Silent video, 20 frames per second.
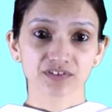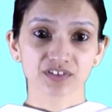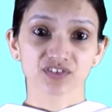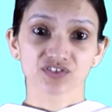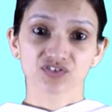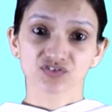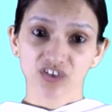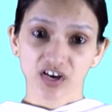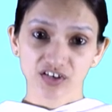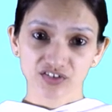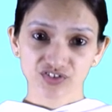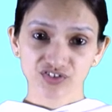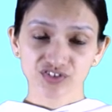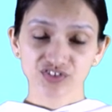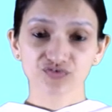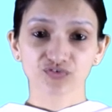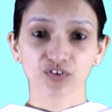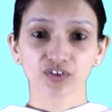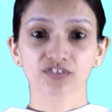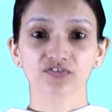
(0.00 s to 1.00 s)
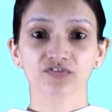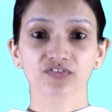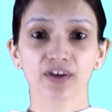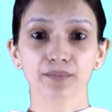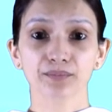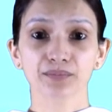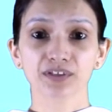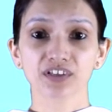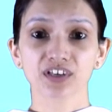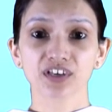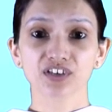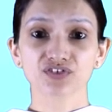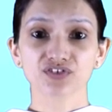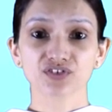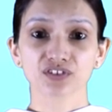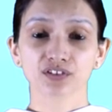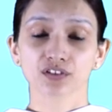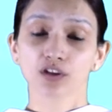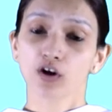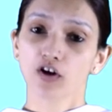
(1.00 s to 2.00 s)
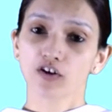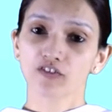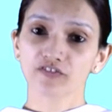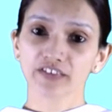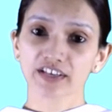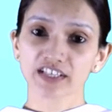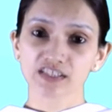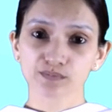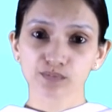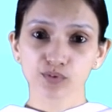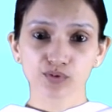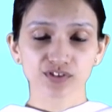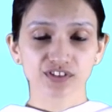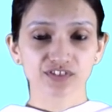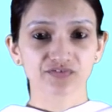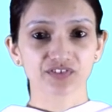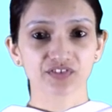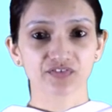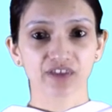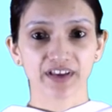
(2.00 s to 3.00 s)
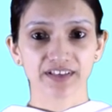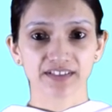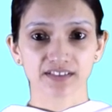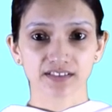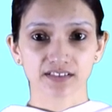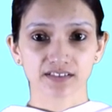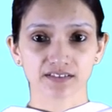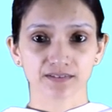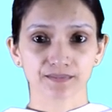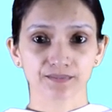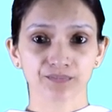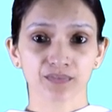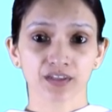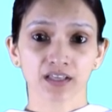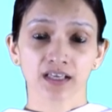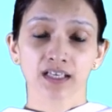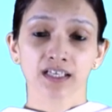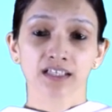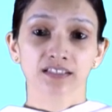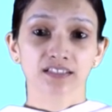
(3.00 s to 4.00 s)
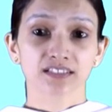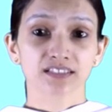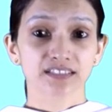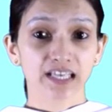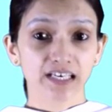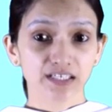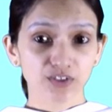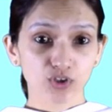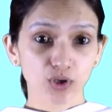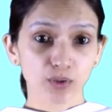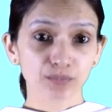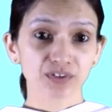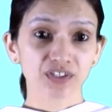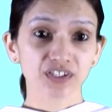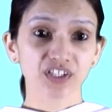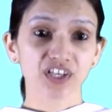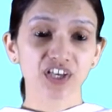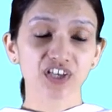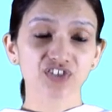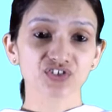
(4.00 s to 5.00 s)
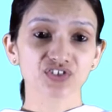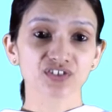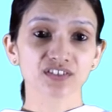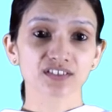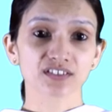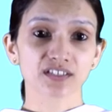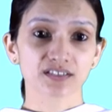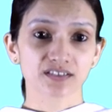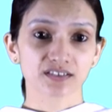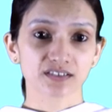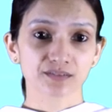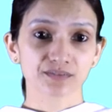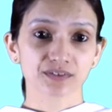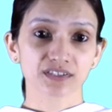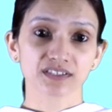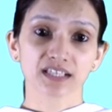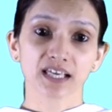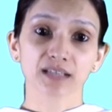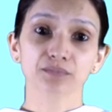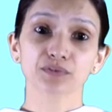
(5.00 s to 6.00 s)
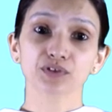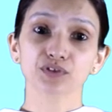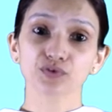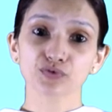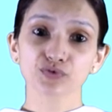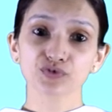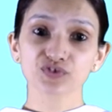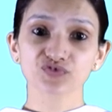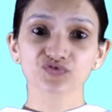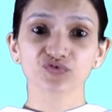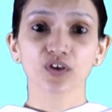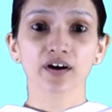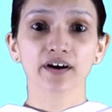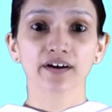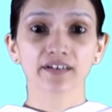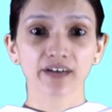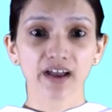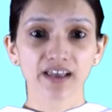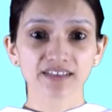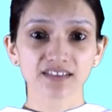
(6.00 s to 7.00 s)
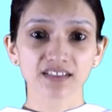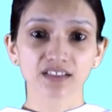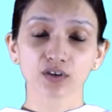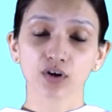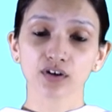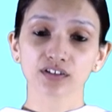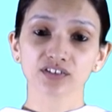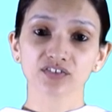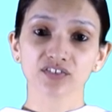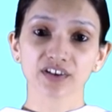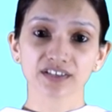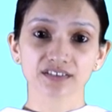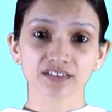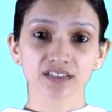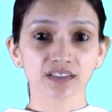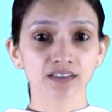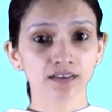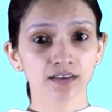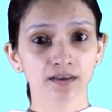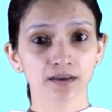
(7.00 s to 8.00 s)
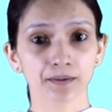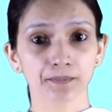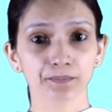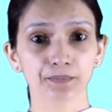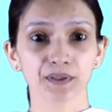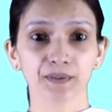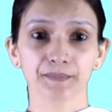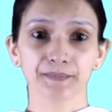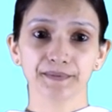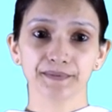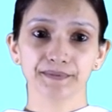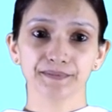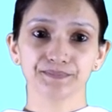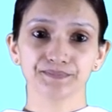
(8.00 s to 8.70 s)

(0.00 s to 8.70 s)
instructions for the fabrication of explosive devices. The telecommunication systems can be used for harassing or threatening people.